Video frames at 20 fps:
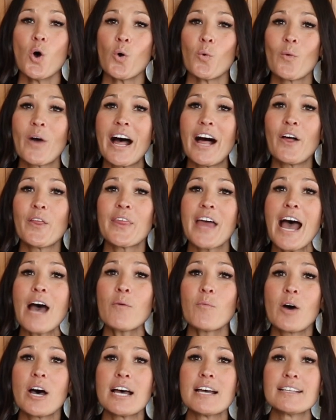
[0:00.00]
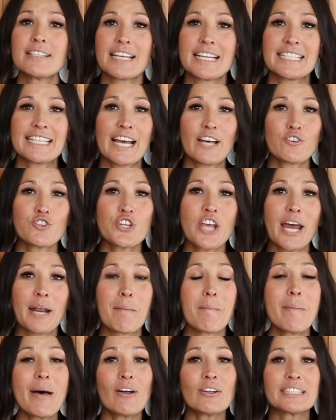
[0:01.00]
Well, that was until she had
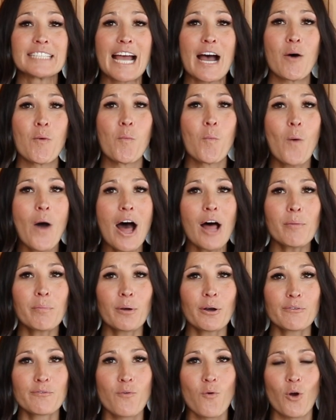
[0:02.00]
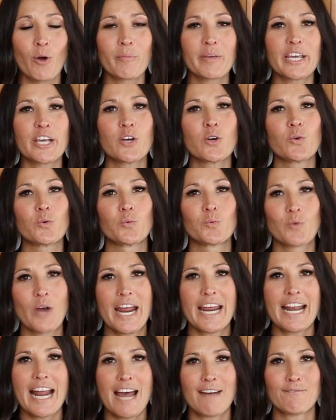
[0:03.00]
a meltdown while performing
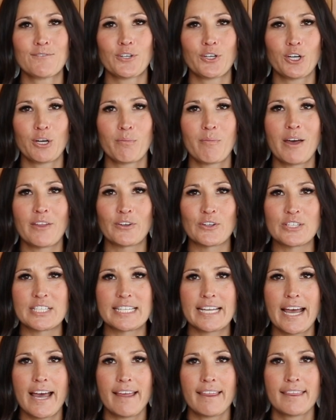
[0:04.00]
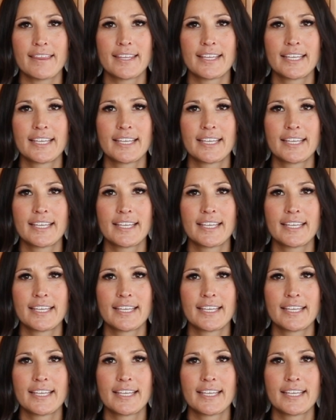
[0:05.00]
right after her mother's death.